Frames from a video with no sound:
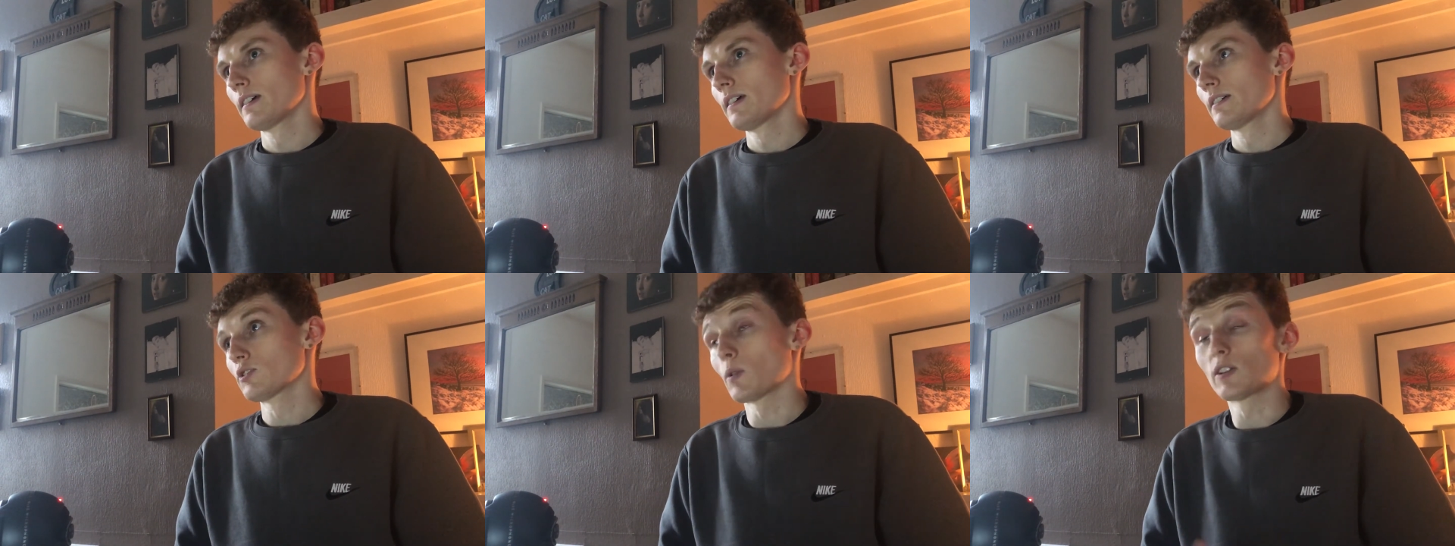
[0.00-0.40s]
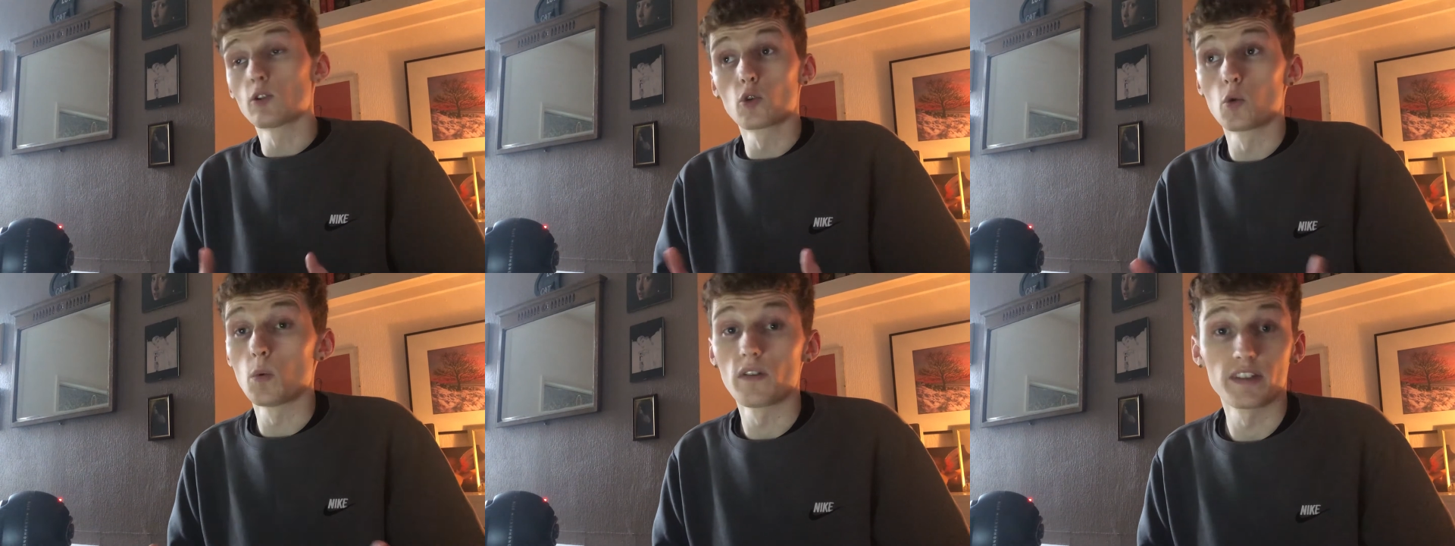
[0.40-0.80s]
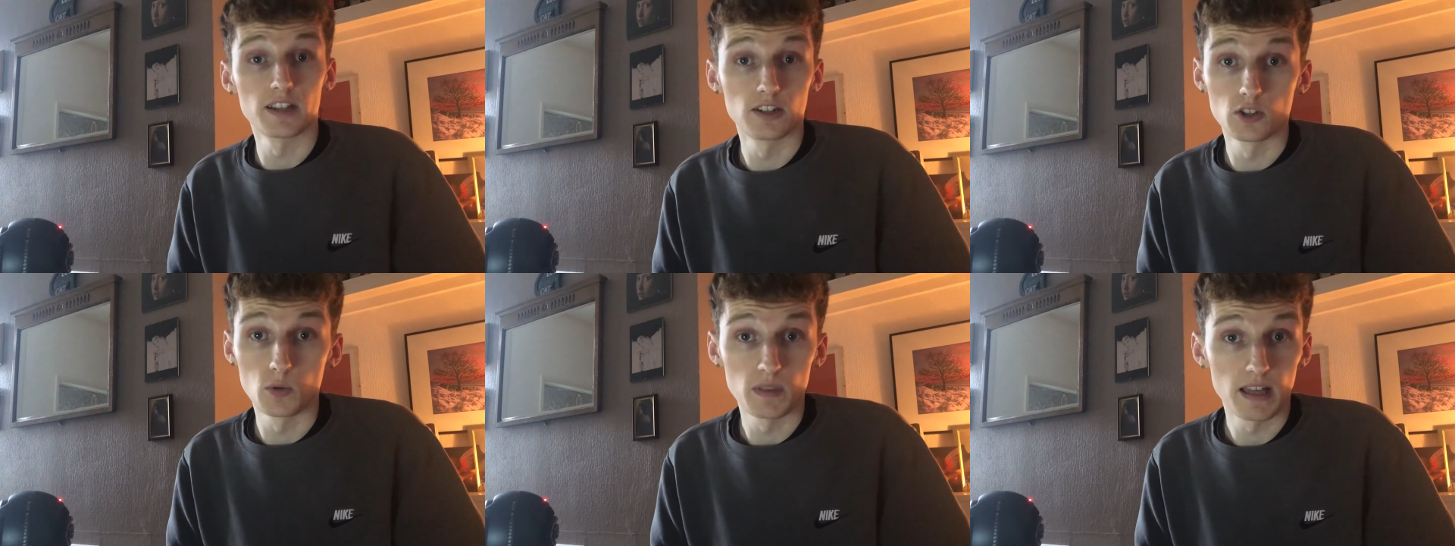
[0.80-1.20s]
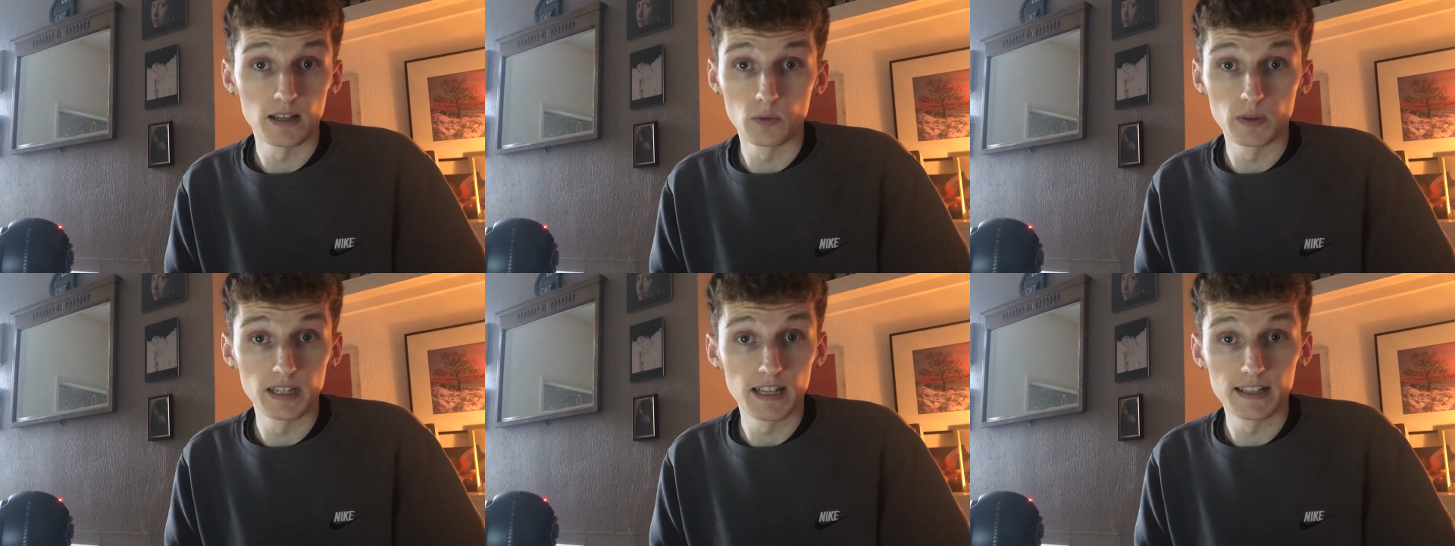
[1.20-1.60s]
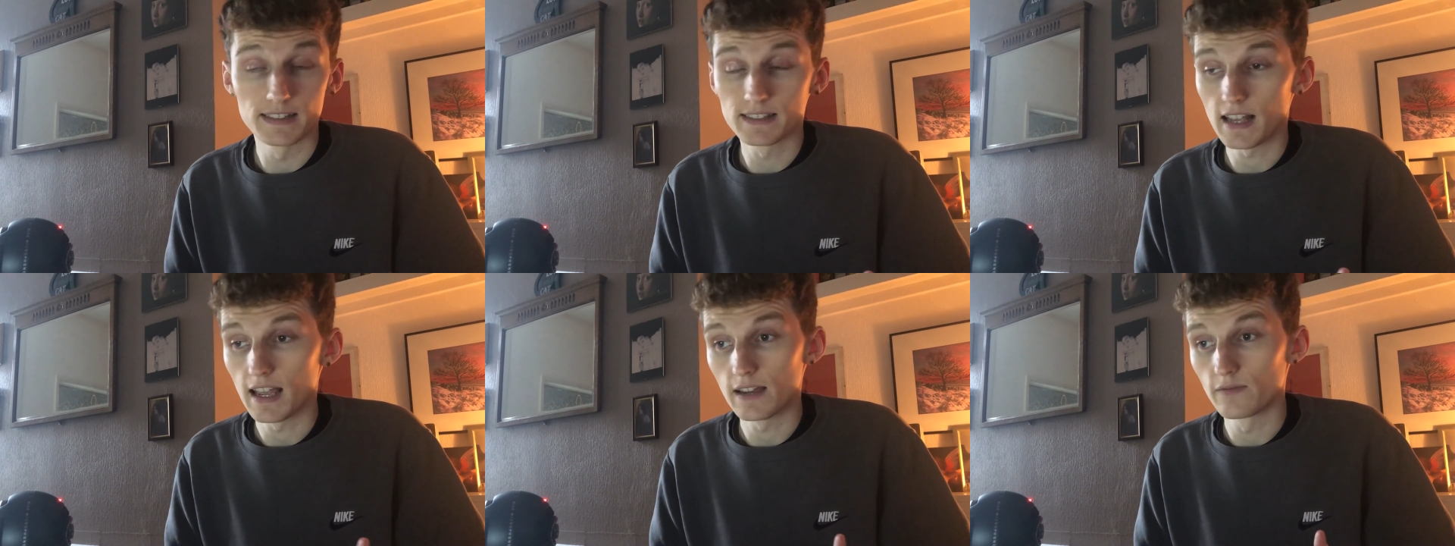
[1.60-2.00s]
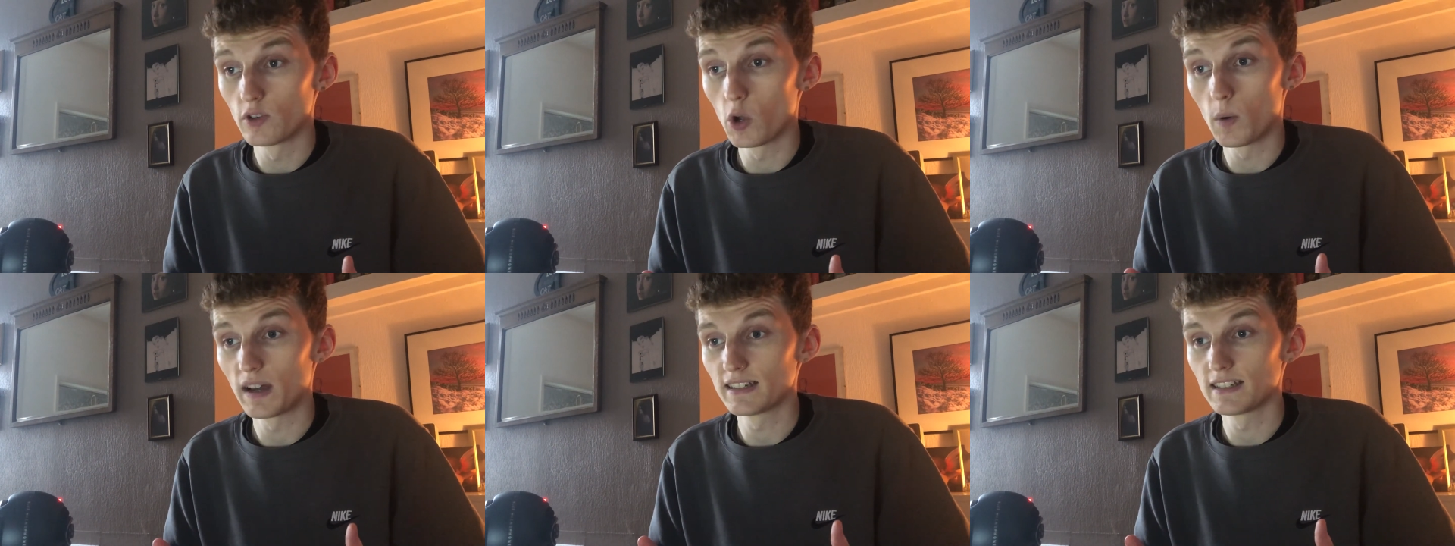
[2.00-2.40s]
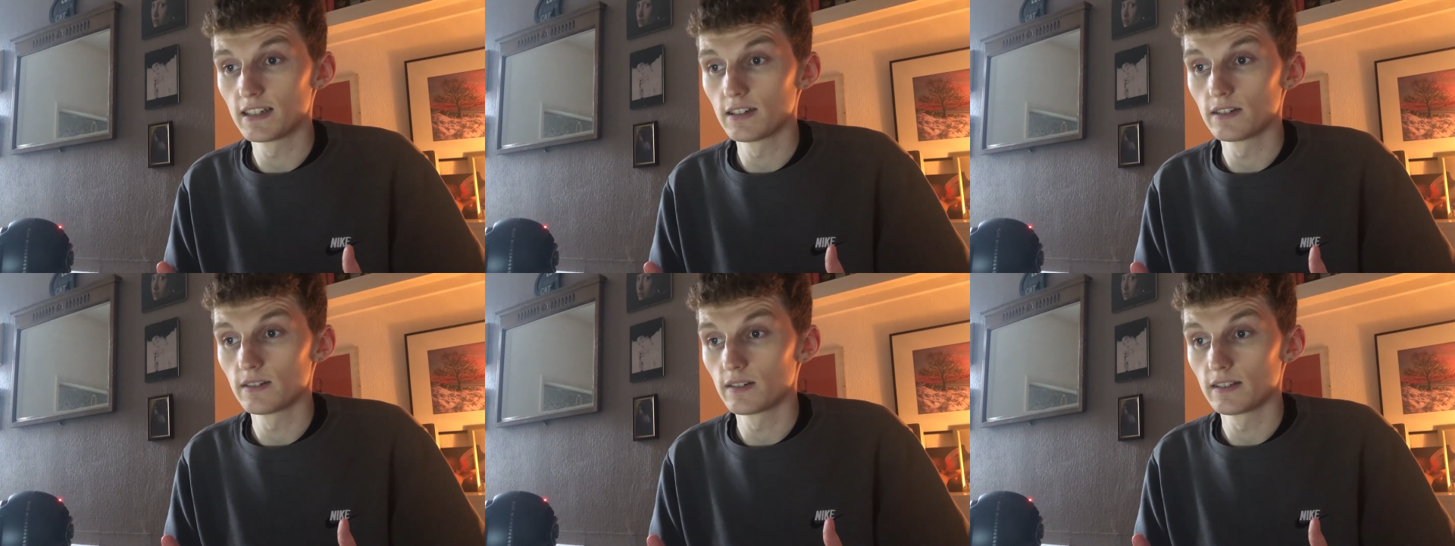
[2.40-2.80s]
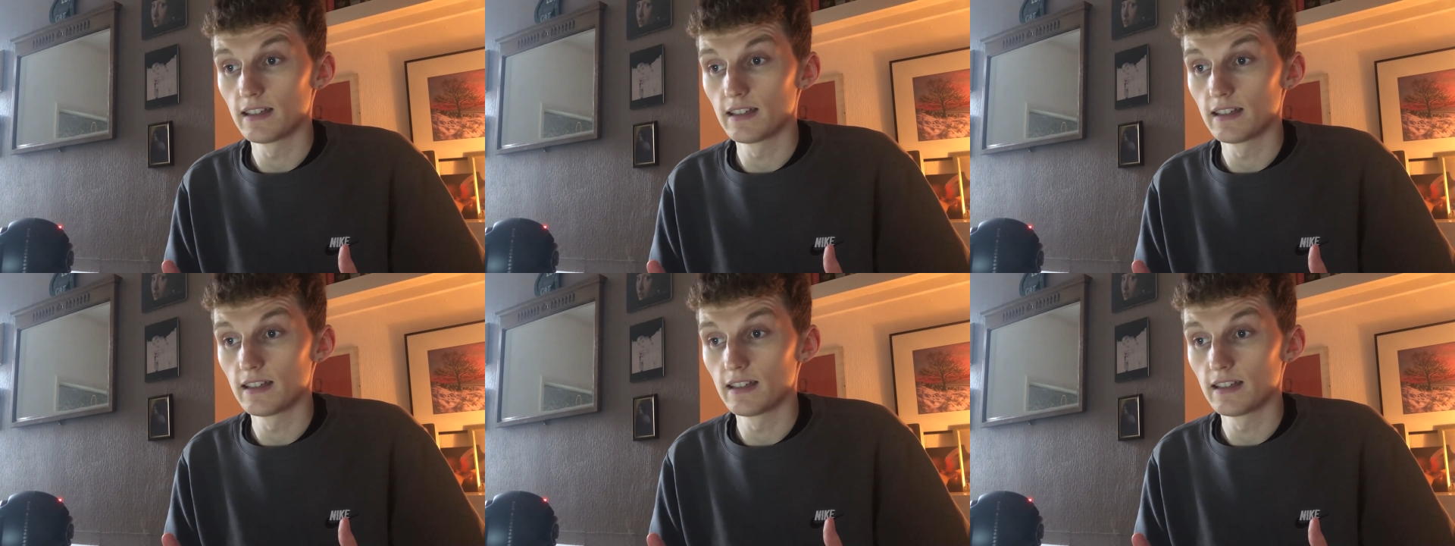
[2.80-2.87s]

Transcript: So I don't know what they're going to do with Halloween Ends. I have no idea